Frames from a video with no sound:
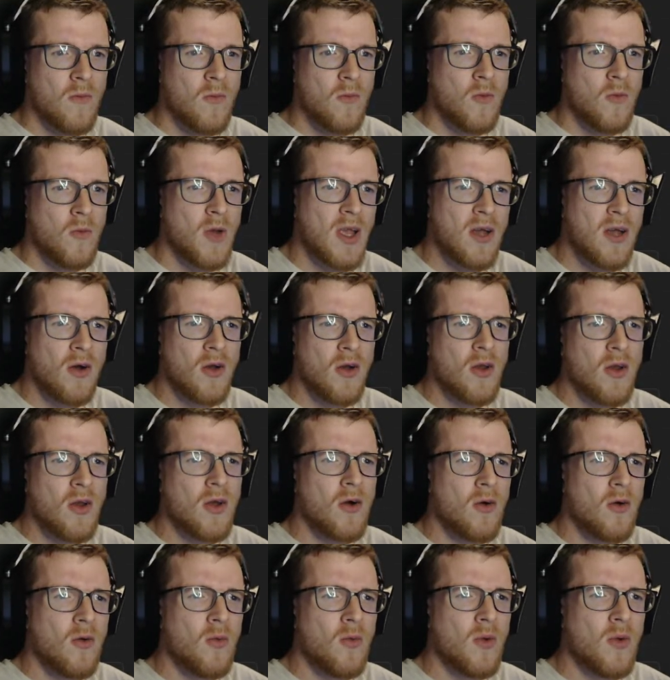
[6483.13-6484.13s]
We could
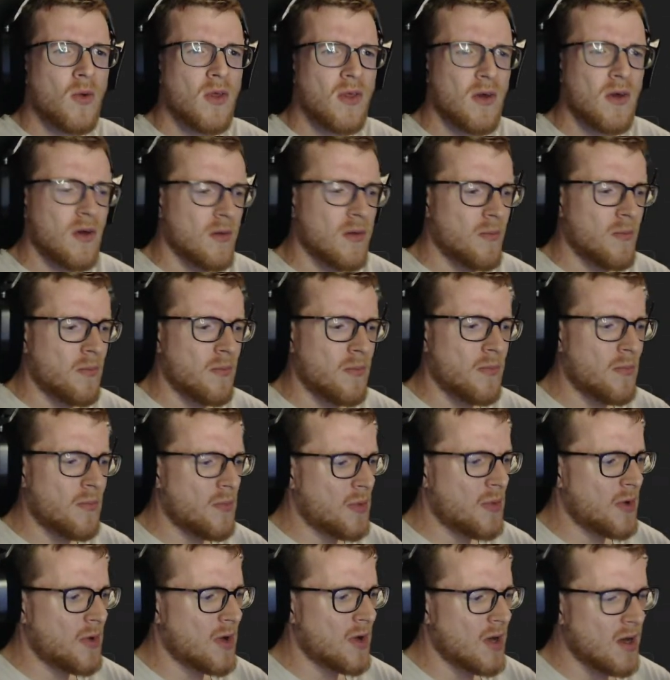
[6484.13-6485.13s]
go with a
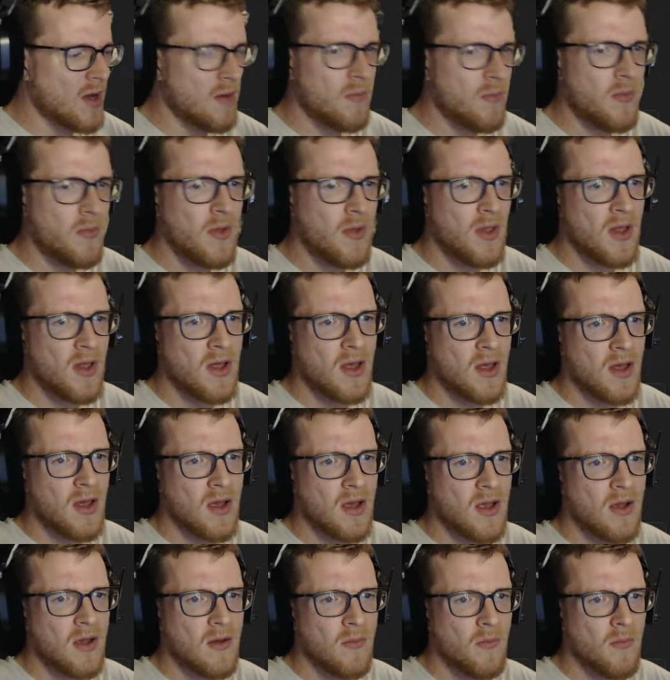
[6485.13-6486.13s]
public
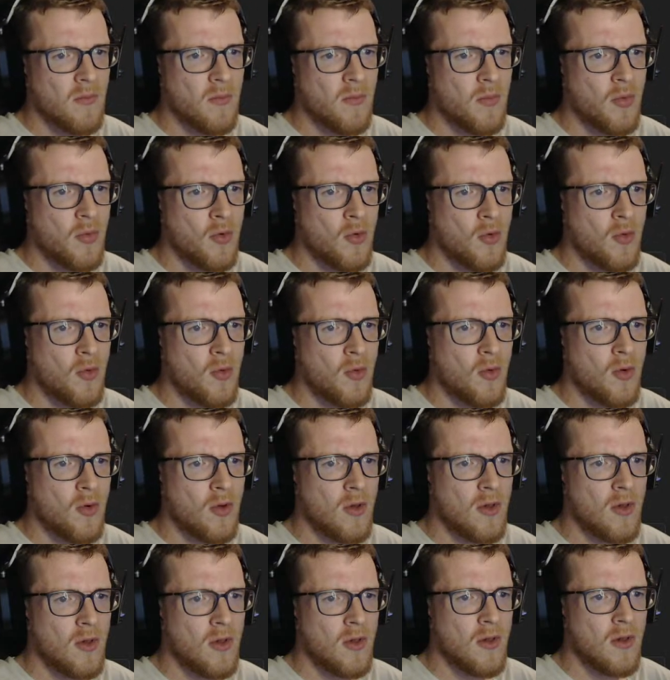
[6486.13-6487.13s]

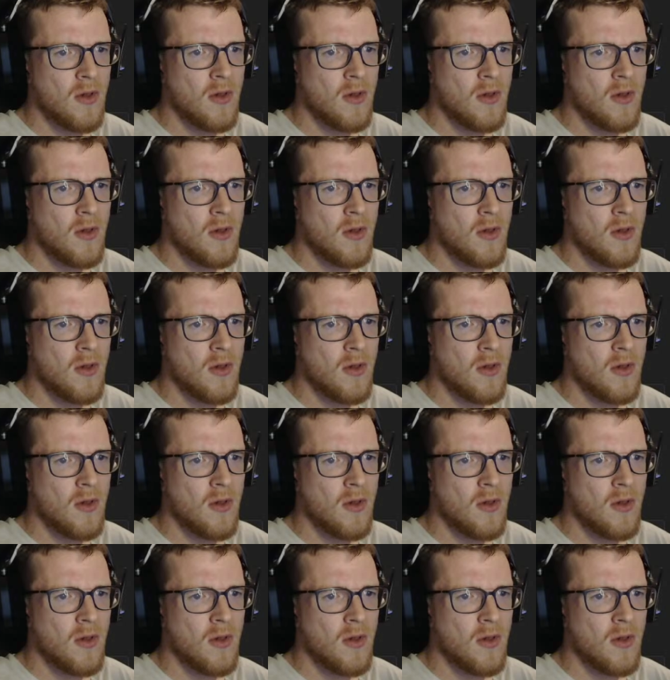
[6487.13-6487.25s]
bool